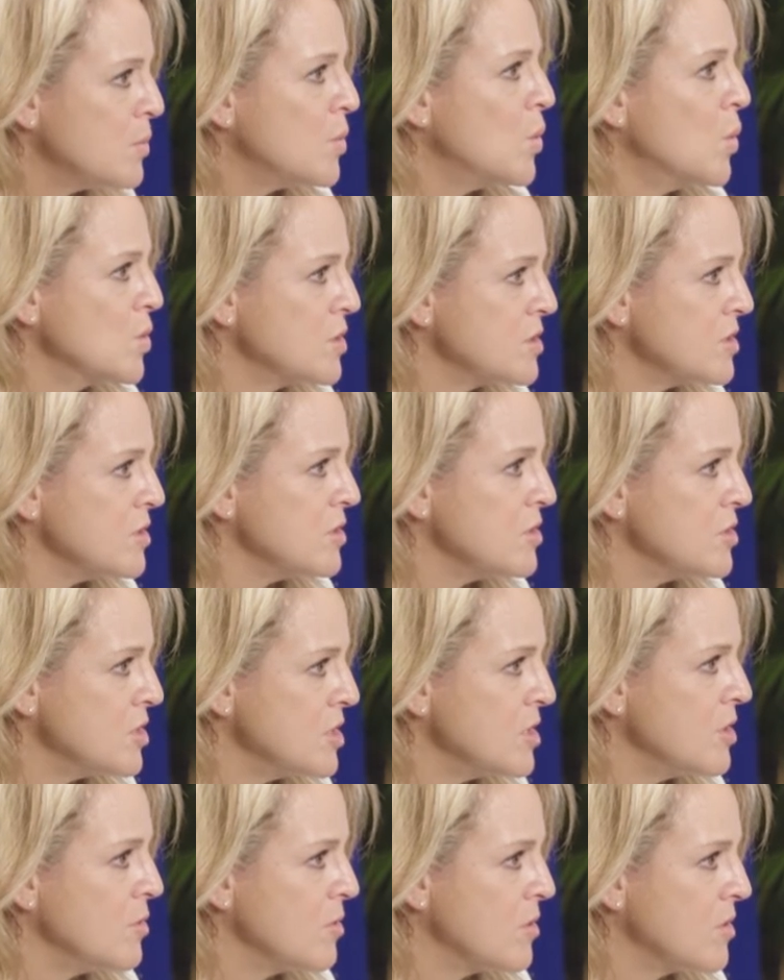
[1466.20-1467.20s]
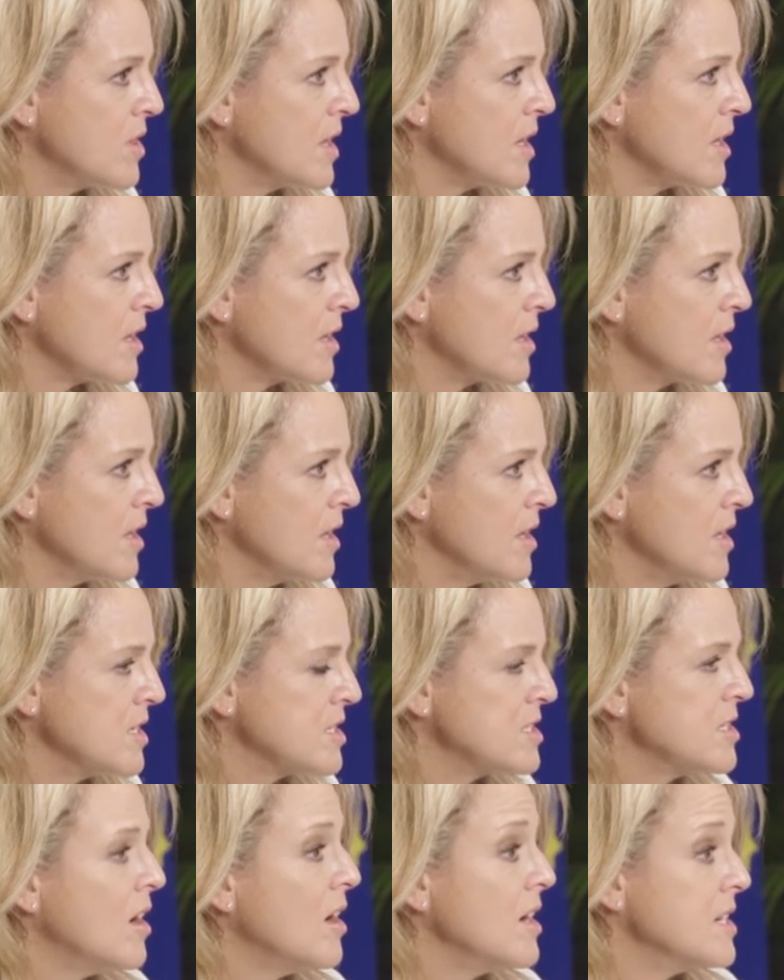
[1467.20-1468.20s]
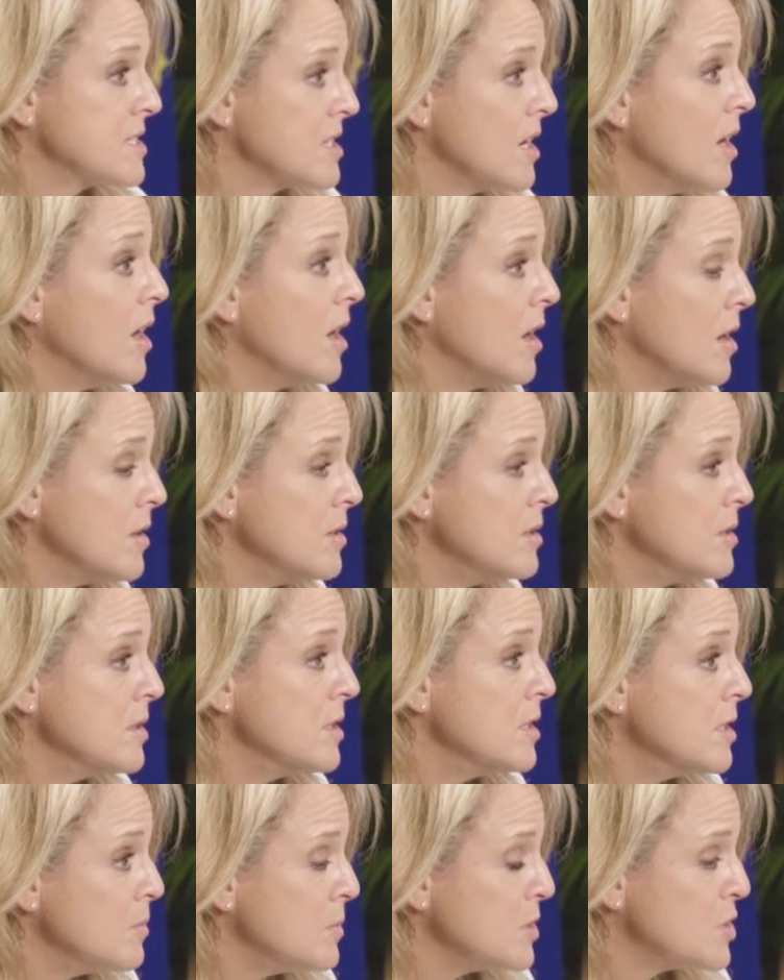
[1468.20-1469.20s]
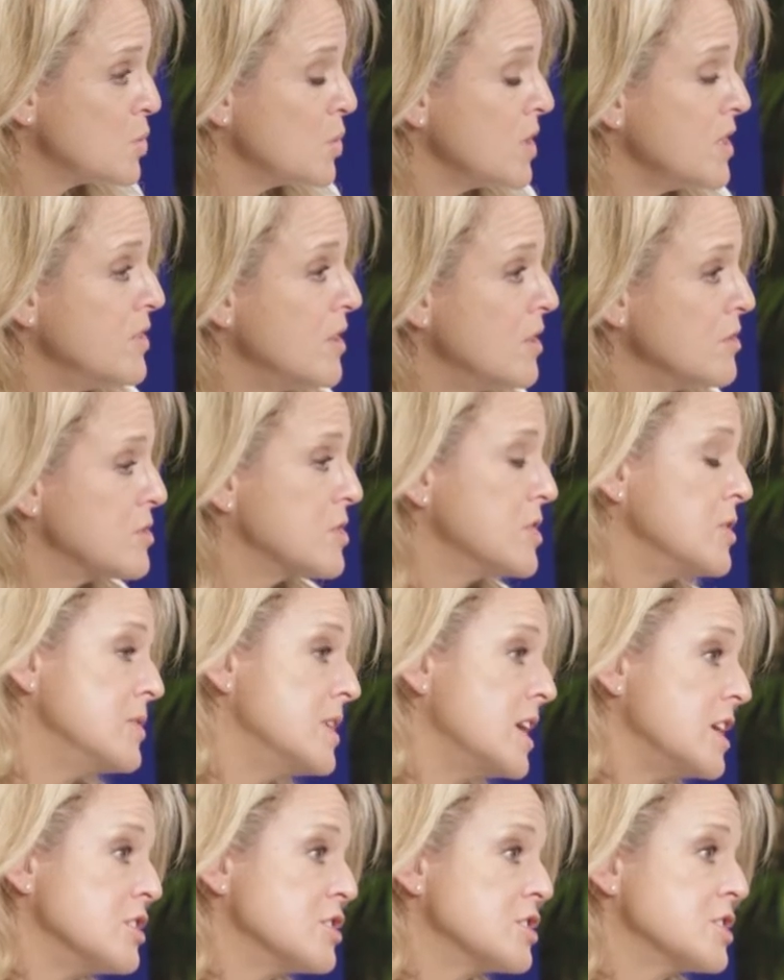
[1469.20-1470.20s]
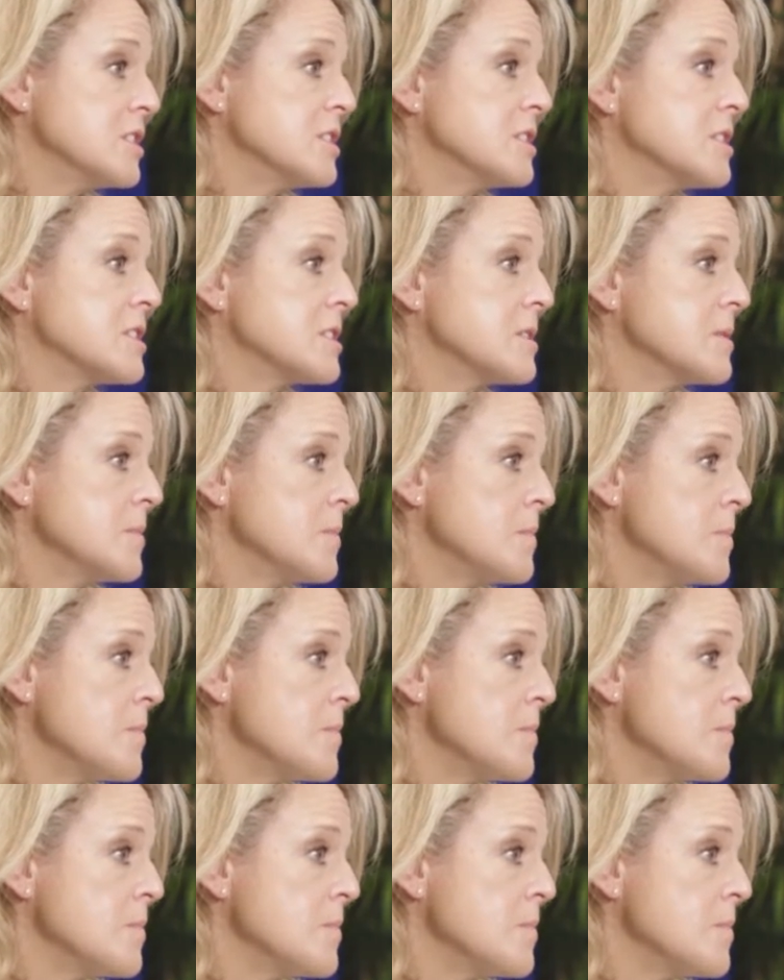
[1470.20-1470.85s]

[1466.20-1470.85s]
important do you think ties are between those two nations?